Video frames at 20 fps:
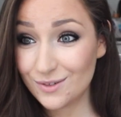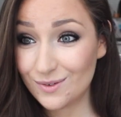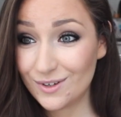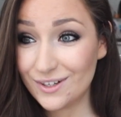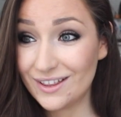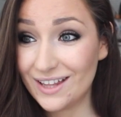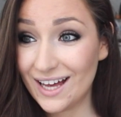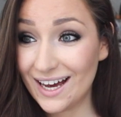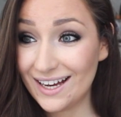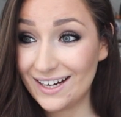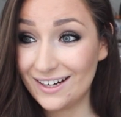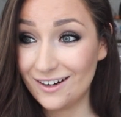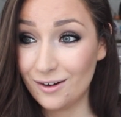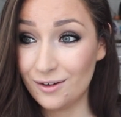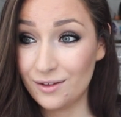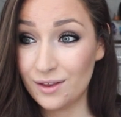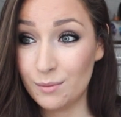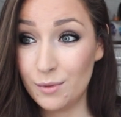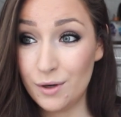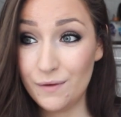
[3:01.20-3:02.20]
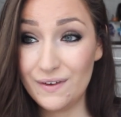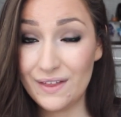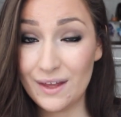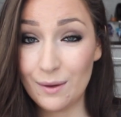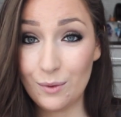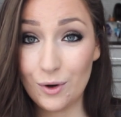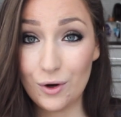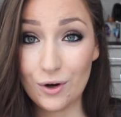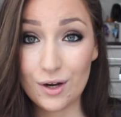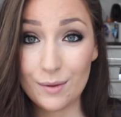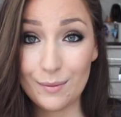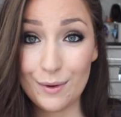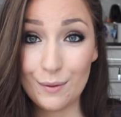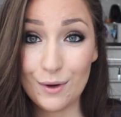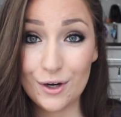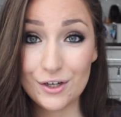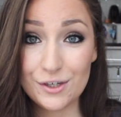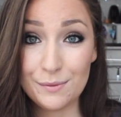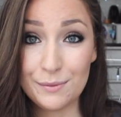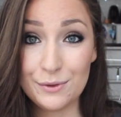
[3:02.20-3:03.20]
So on that note, the movie that we're all going to be
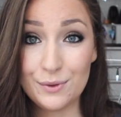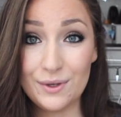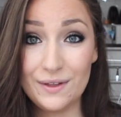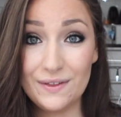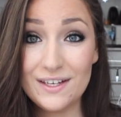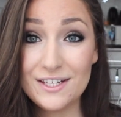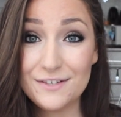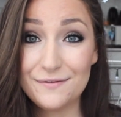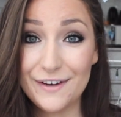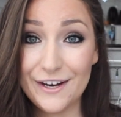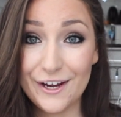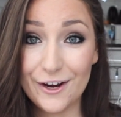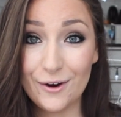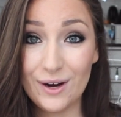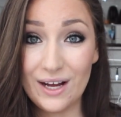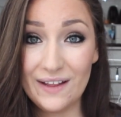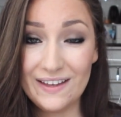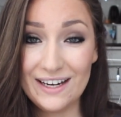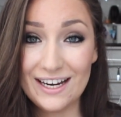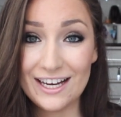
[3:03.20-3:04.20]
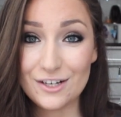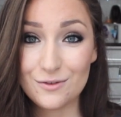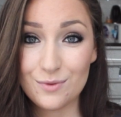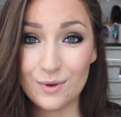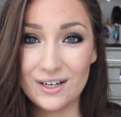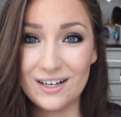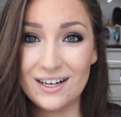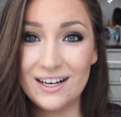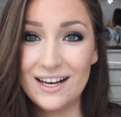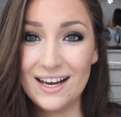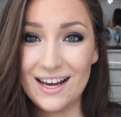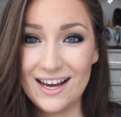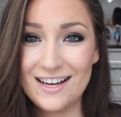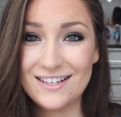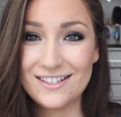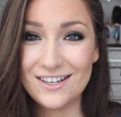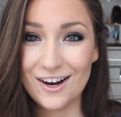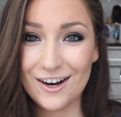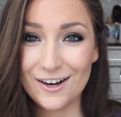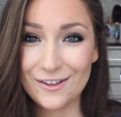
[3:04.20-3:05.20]
watching between this video and the next one
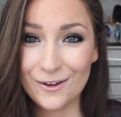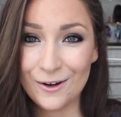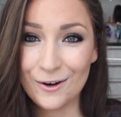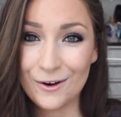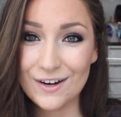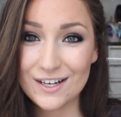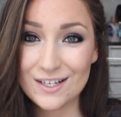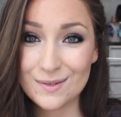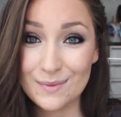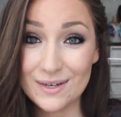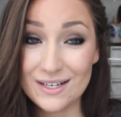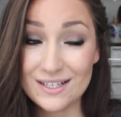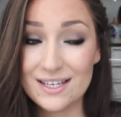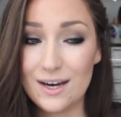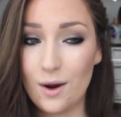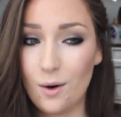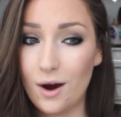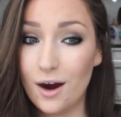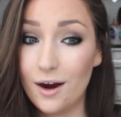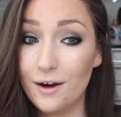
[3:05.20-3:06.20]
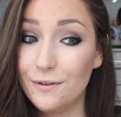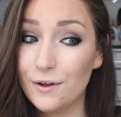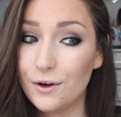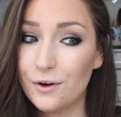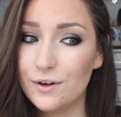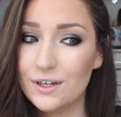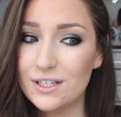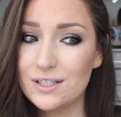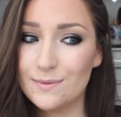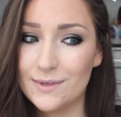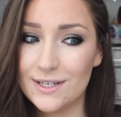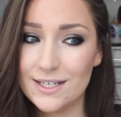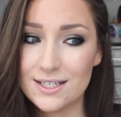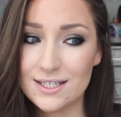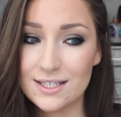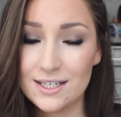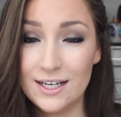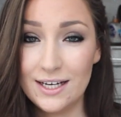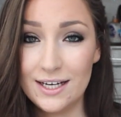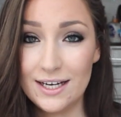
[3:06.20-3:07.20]
is Arthur Christmas. Now Arthur
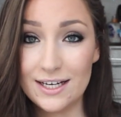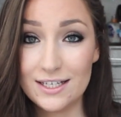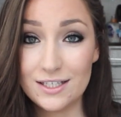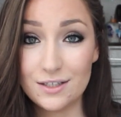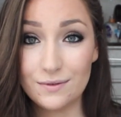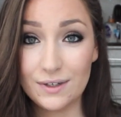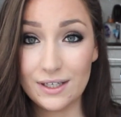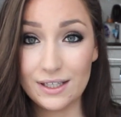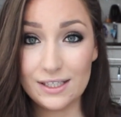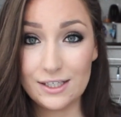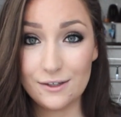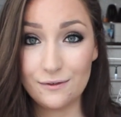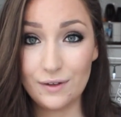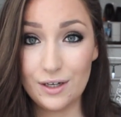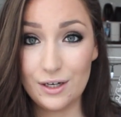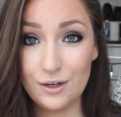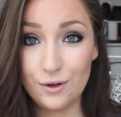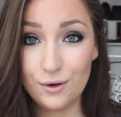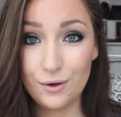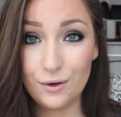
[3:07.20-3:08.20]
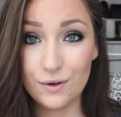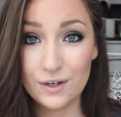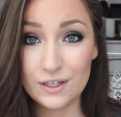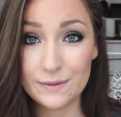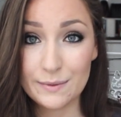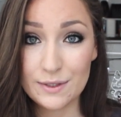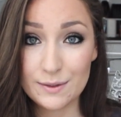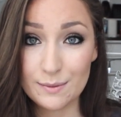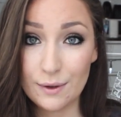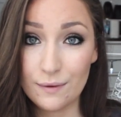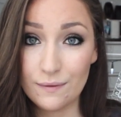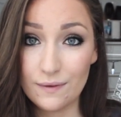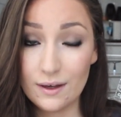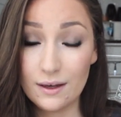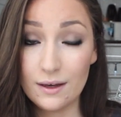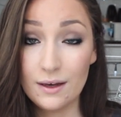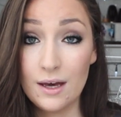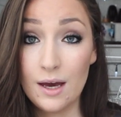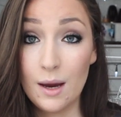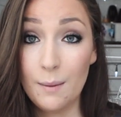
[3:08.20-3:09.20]
Christmas is a relatively new Christmas
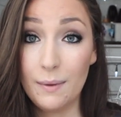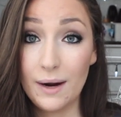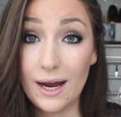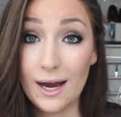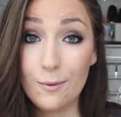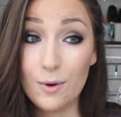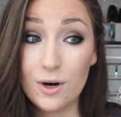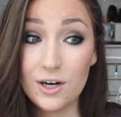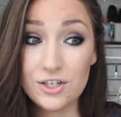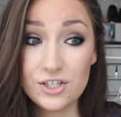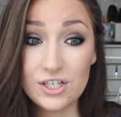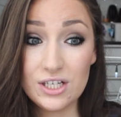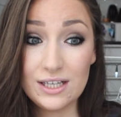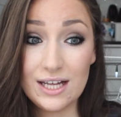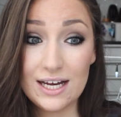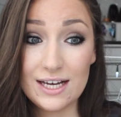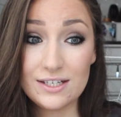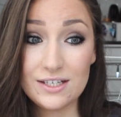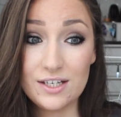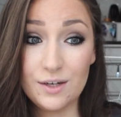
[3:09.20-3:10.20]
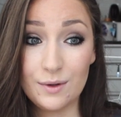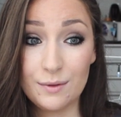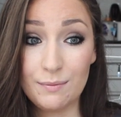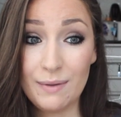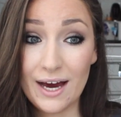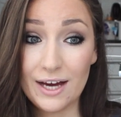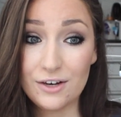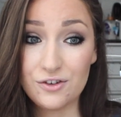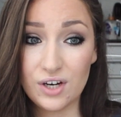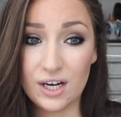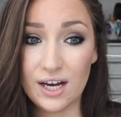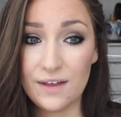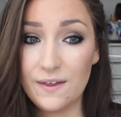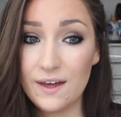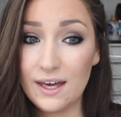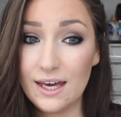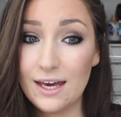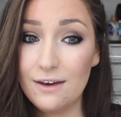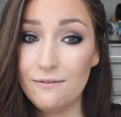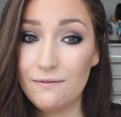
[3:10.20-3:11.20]
movie, but I watched it last year with Patrick. I
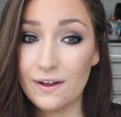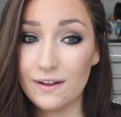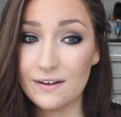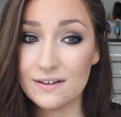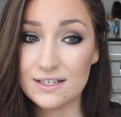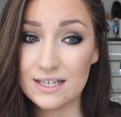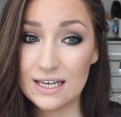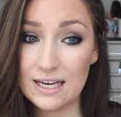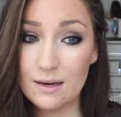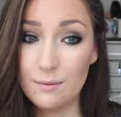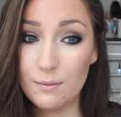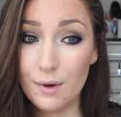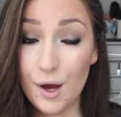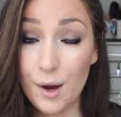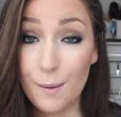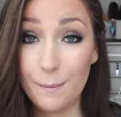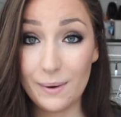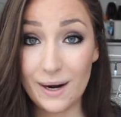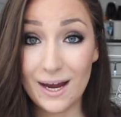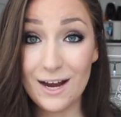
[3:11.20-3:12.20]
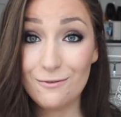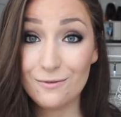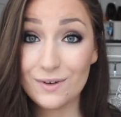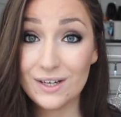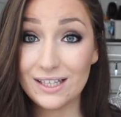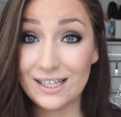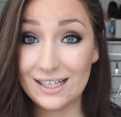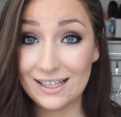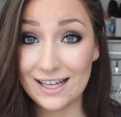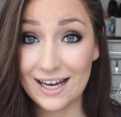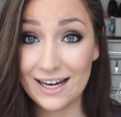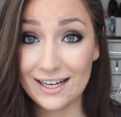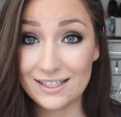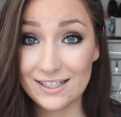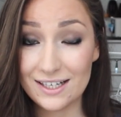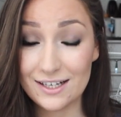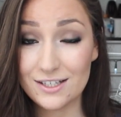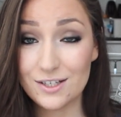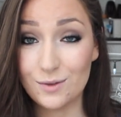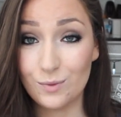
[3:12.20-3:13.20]
think he fell asleep, but I really
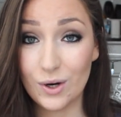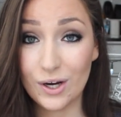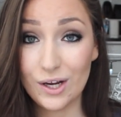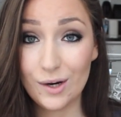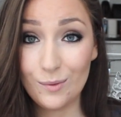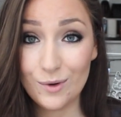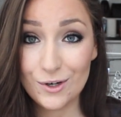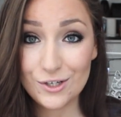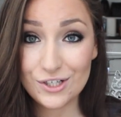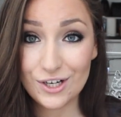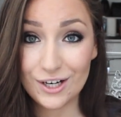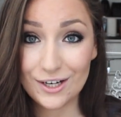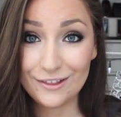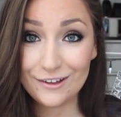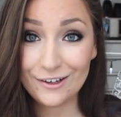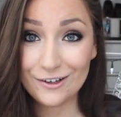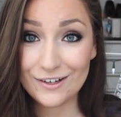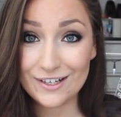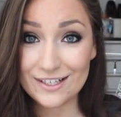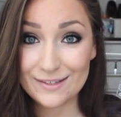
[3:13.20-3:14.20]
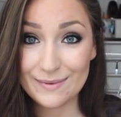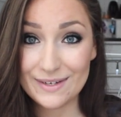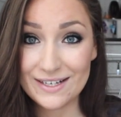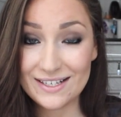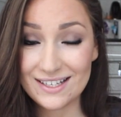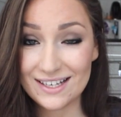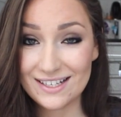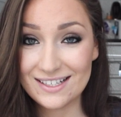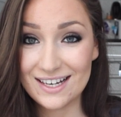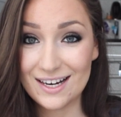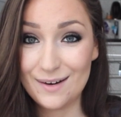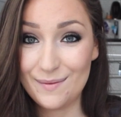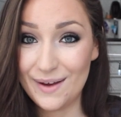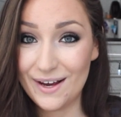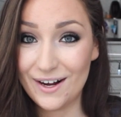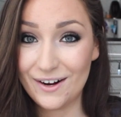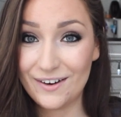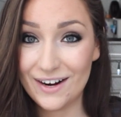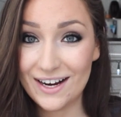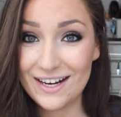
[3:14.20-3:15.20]
liked it. So we're going to watch Arthur Christmas. It's going to
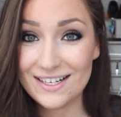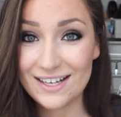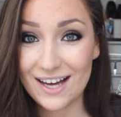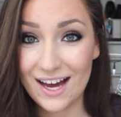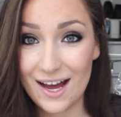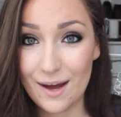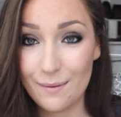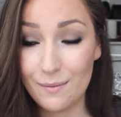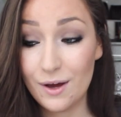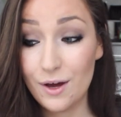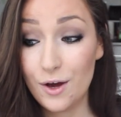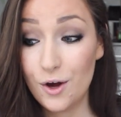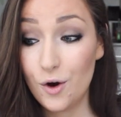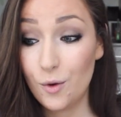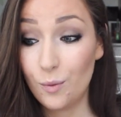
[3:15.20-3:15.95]
be a great time.